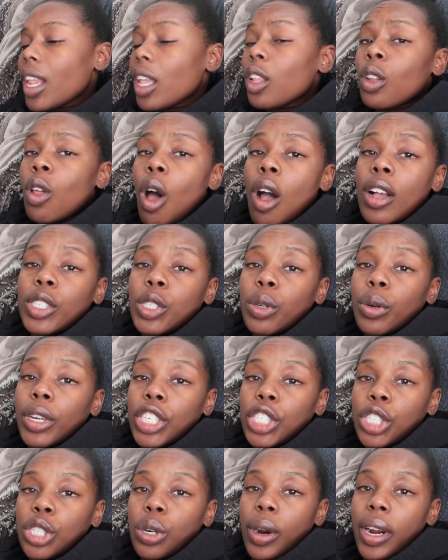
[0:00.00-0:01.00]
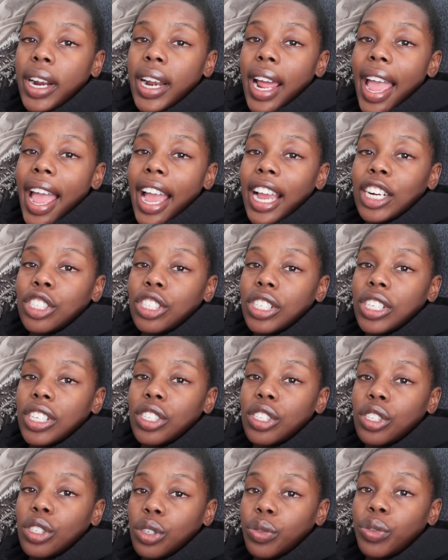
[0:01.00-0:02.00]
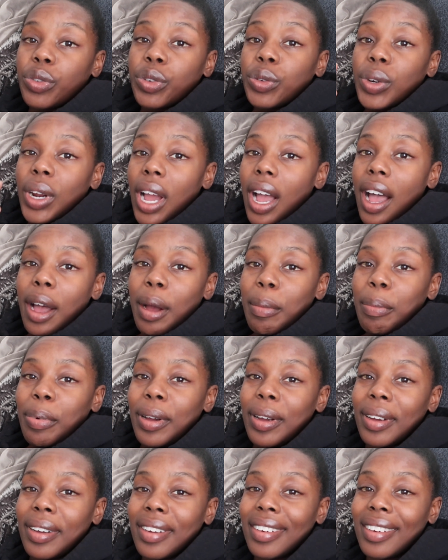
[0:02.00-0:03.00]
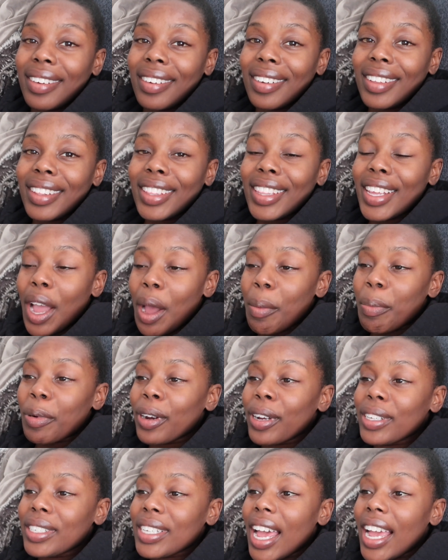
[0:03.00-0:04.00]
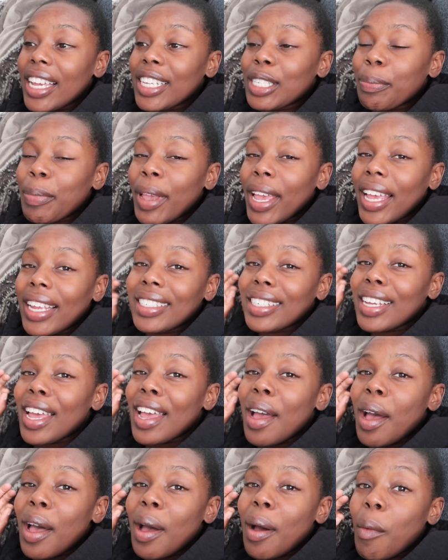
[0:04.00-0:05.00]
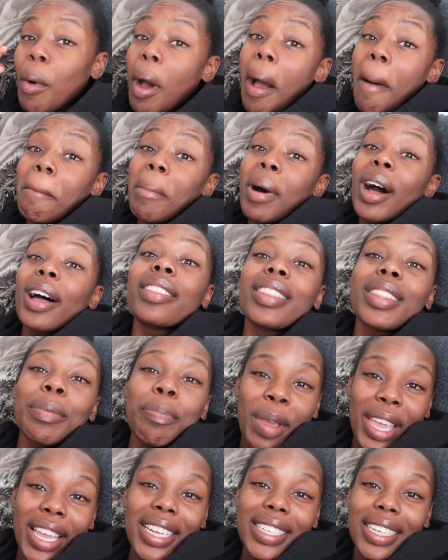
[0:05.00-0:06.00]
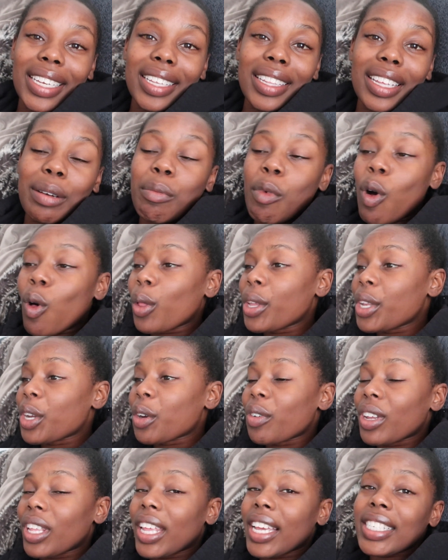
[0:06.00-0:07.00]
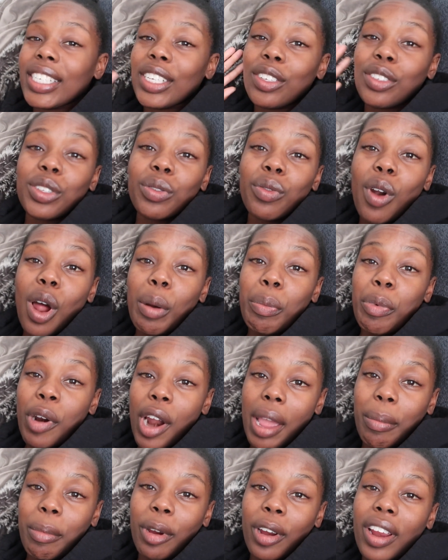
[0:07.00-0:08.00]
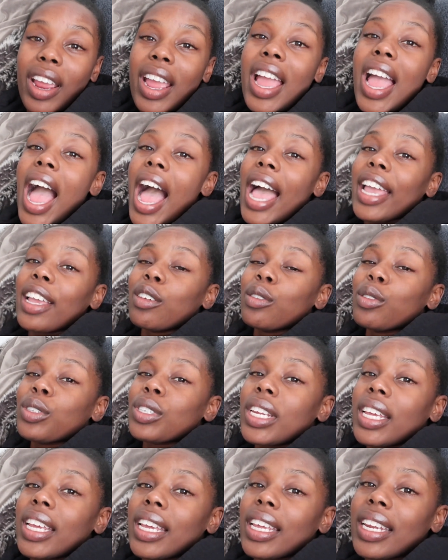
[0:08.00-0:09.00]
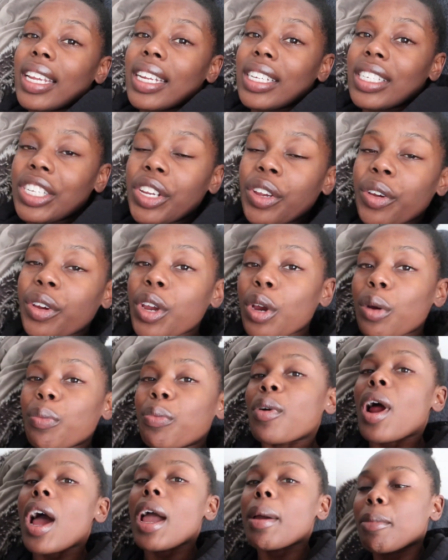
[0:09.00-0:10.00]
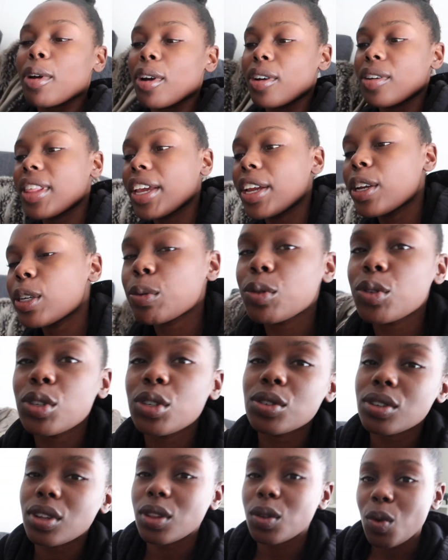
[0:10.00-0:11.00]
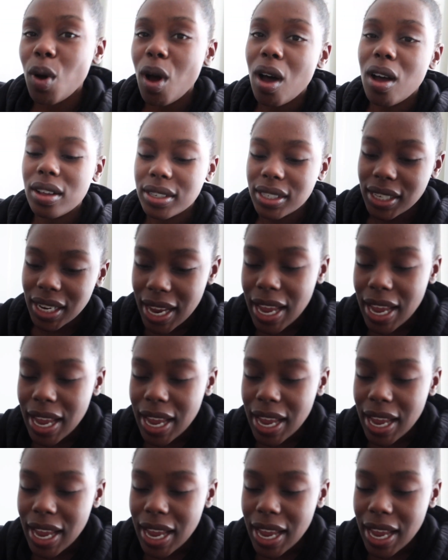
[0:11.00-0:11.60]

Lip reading: Long story short, I actually screwed up the uppers. I spent a month painting them only to realize I used the wrong primer. I used an interior primer that you're supposed to use on the walls